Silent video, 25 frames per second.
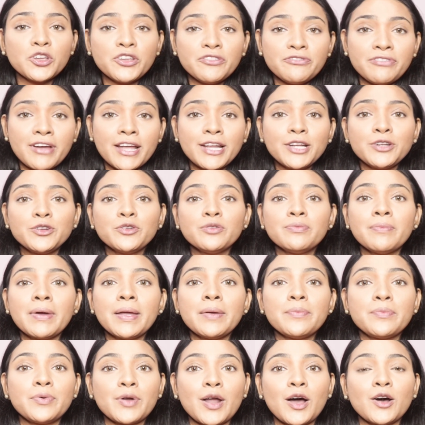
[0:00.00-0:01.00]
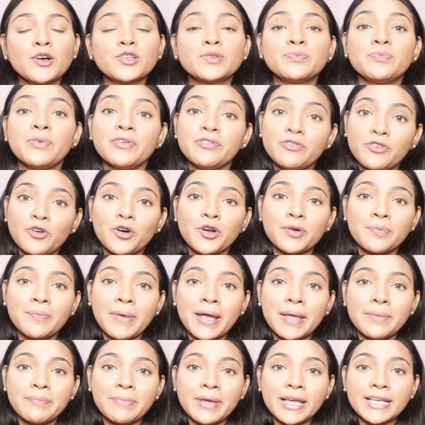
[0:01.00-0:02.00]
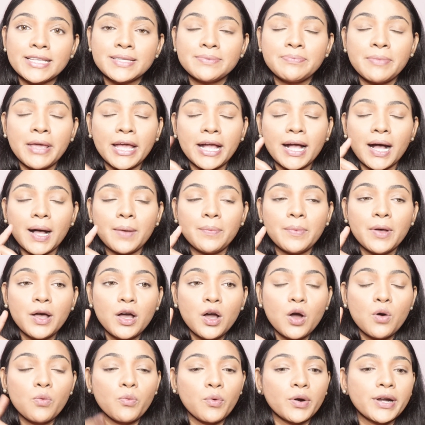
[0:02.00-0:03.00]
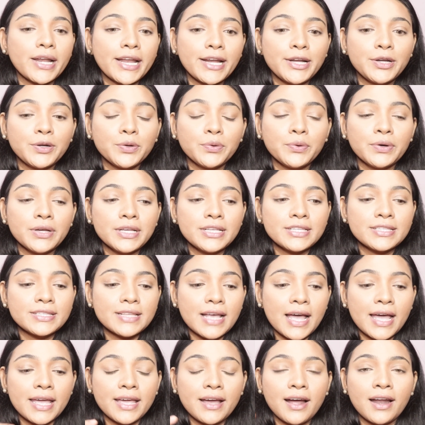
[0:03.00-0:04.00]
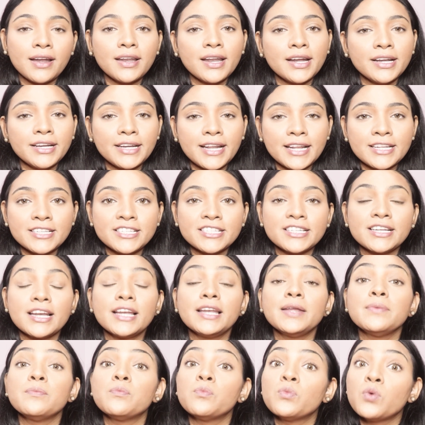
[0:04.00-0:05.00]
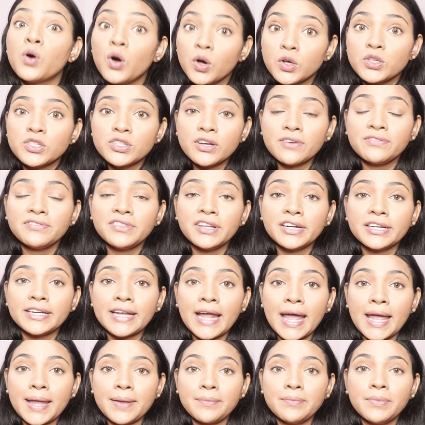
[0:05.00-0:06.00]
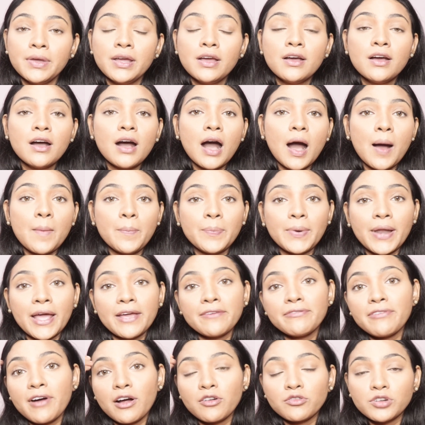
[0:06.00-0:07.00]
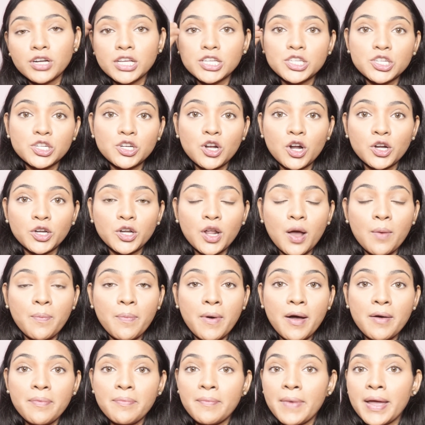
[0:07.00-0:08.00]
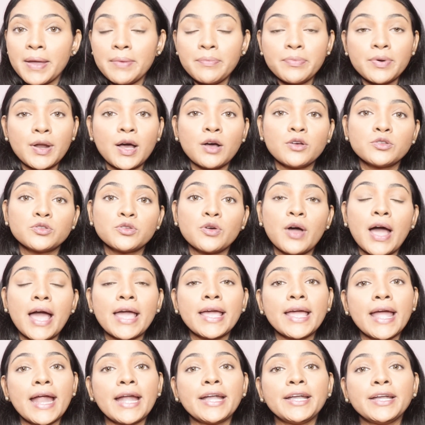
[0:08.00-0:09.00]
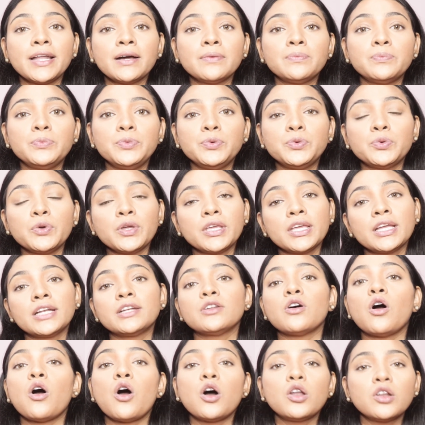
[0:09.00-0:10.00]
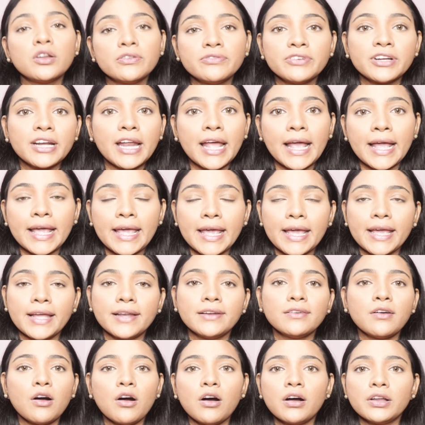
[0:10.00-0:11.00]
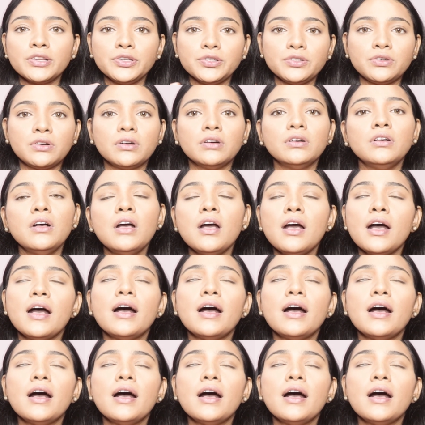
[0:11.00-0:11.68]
if I do my brows before my base makeup, what I do is I unintentionally, most of the time, apply foundation on top of my brow. So I end up doing it all over again, or